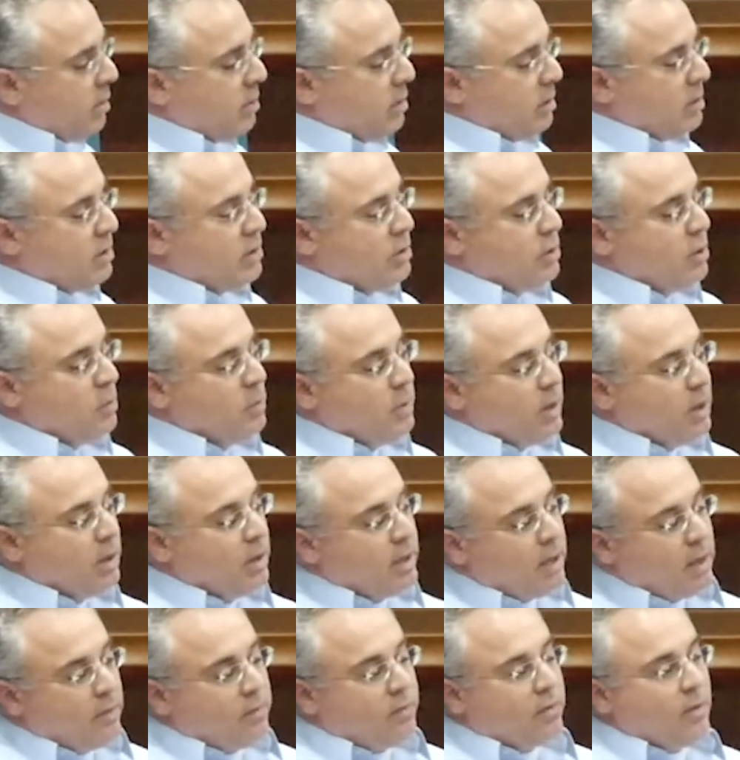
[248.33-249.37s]
assuming
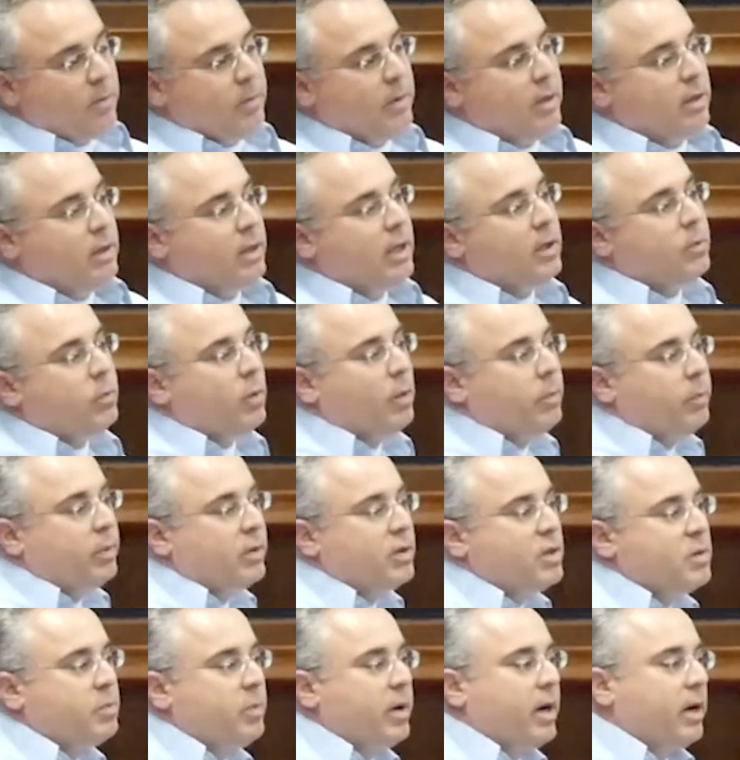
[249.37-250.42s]
that from a network
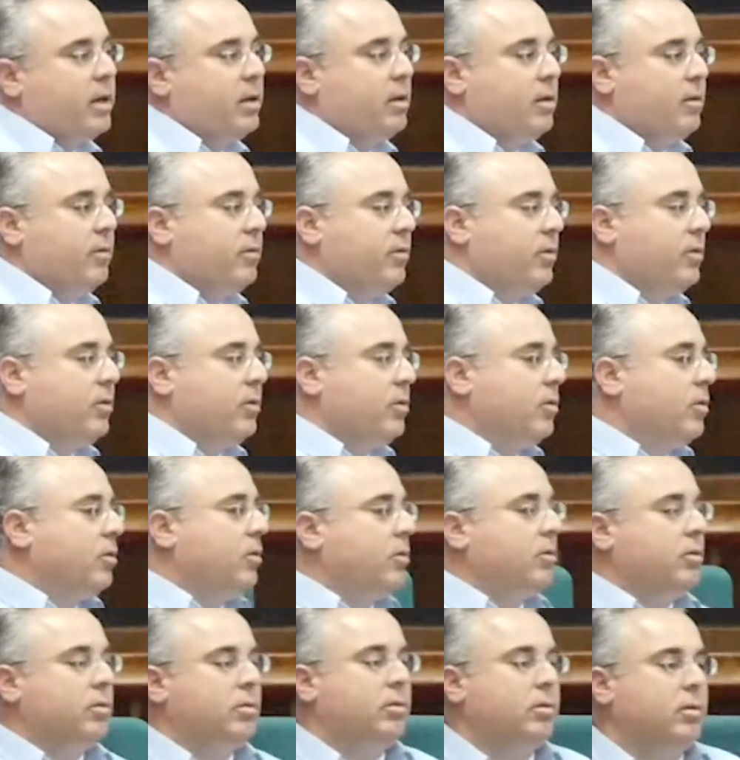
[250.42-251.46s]
perspective,
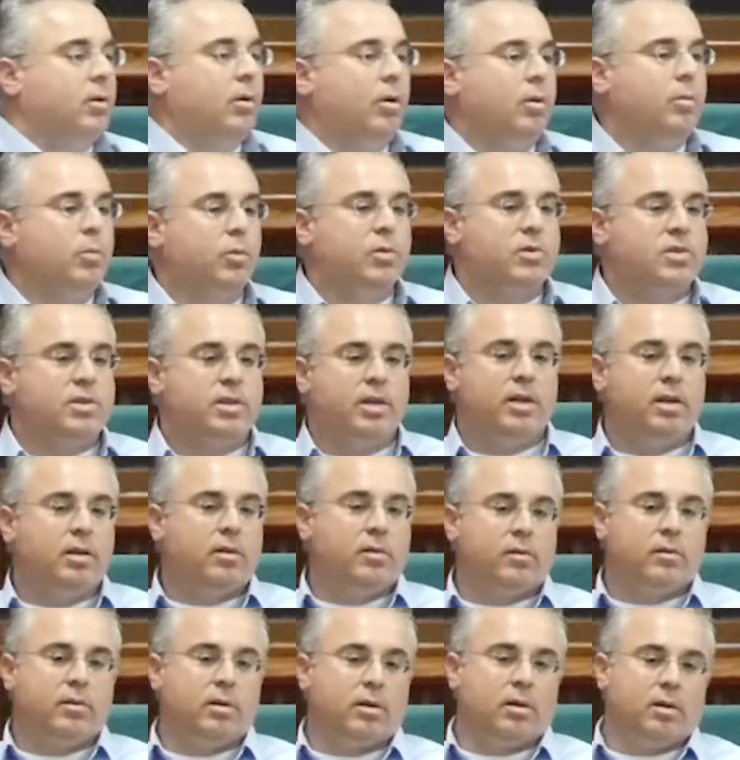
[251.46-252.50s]
you almost
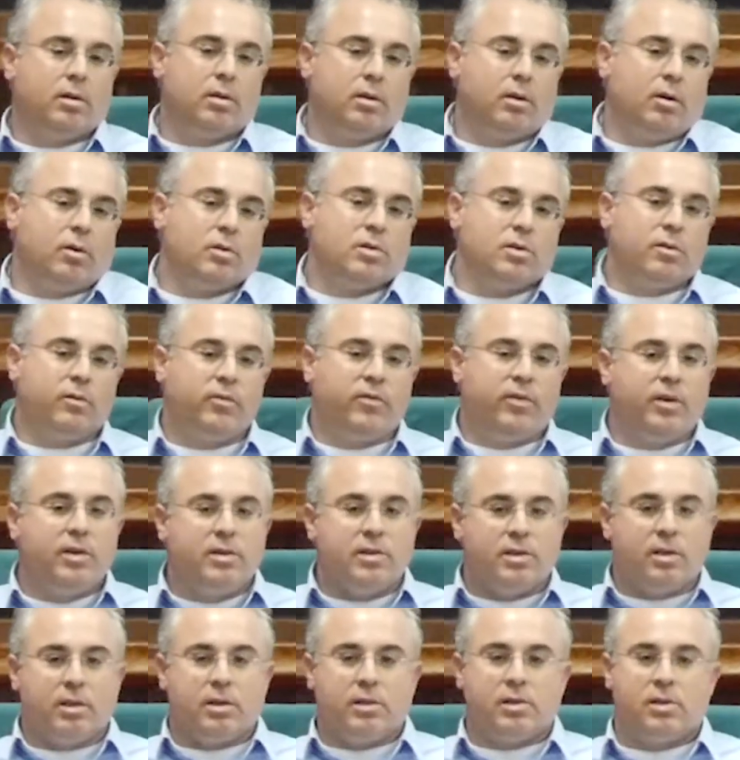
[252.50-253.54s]
hit the laws of
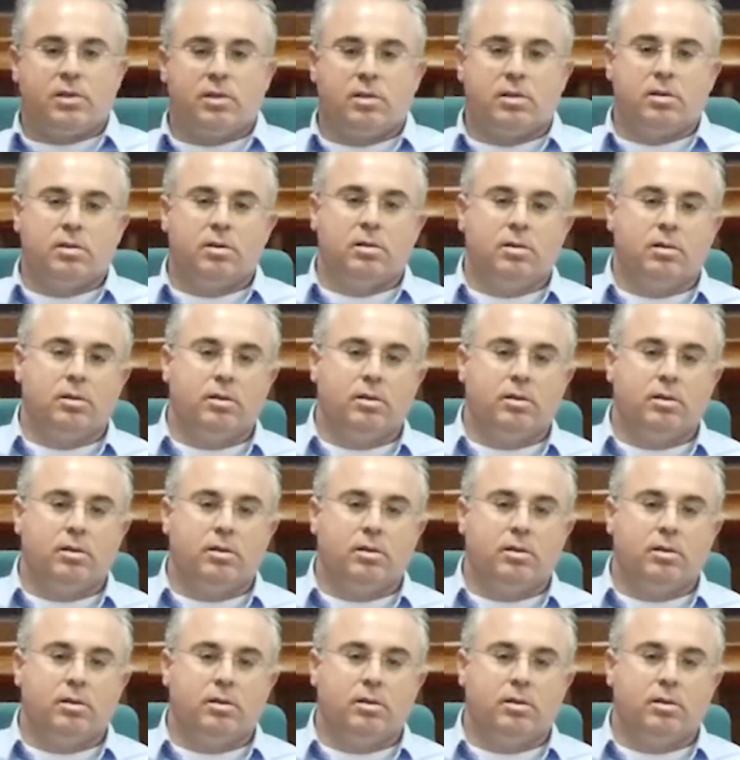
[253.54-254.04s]
physics,